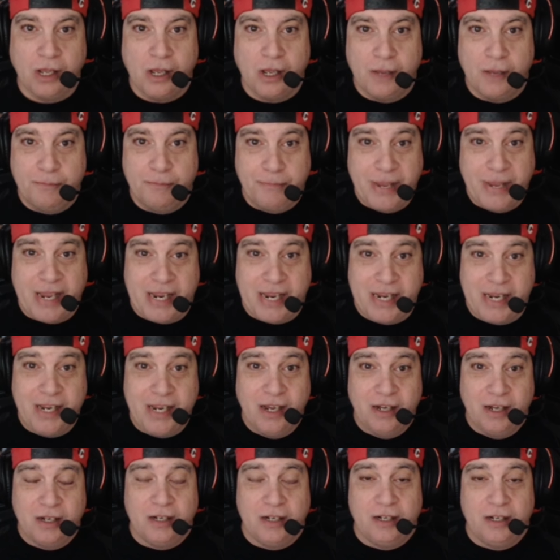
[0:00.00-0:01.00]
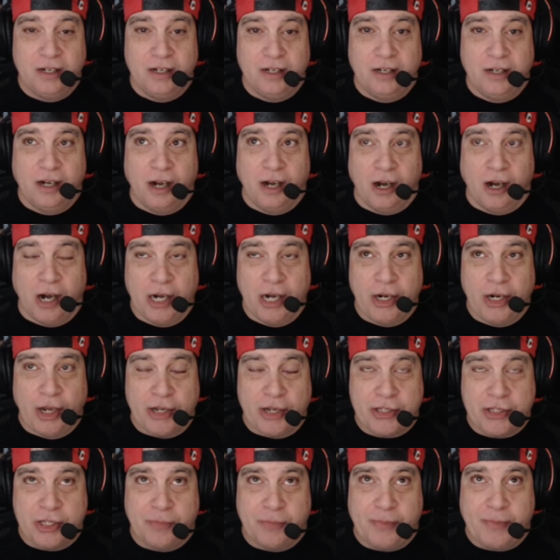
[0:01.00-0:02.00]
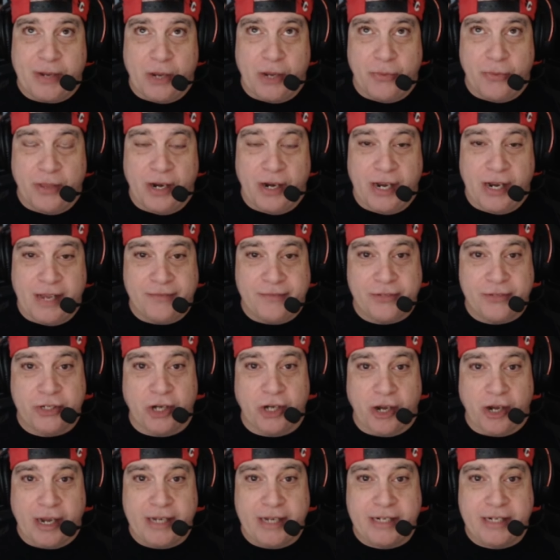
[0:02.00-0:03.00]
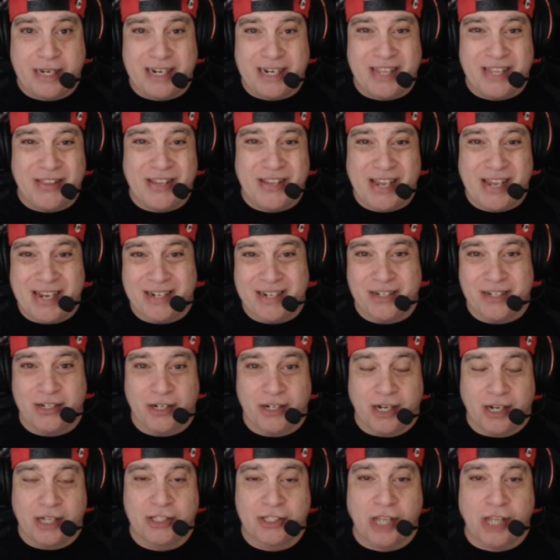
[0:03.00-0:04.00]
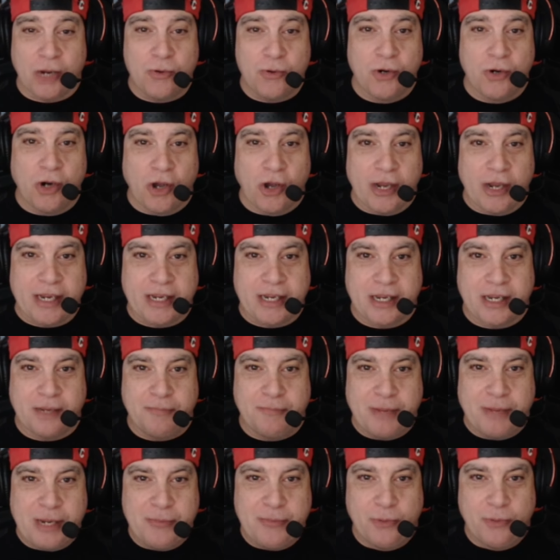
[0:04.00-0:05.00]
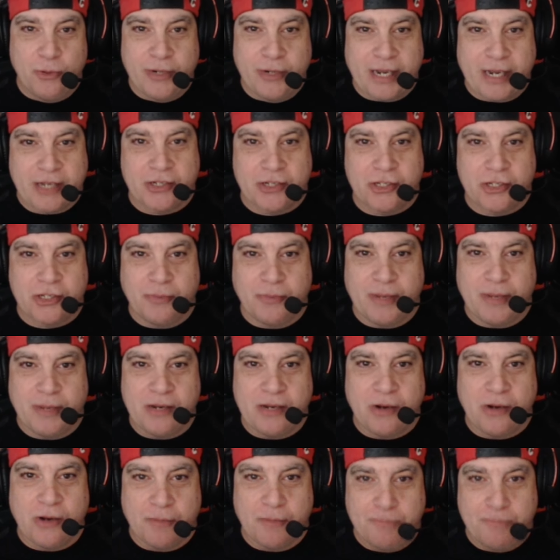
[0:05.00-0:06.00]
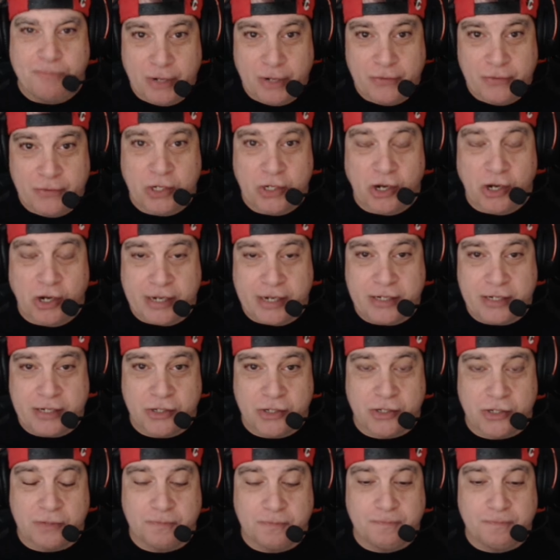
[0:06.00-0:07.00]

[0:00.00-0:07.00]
Me, I like to be on the left side and at the end. I don't like people next to me, like both sides.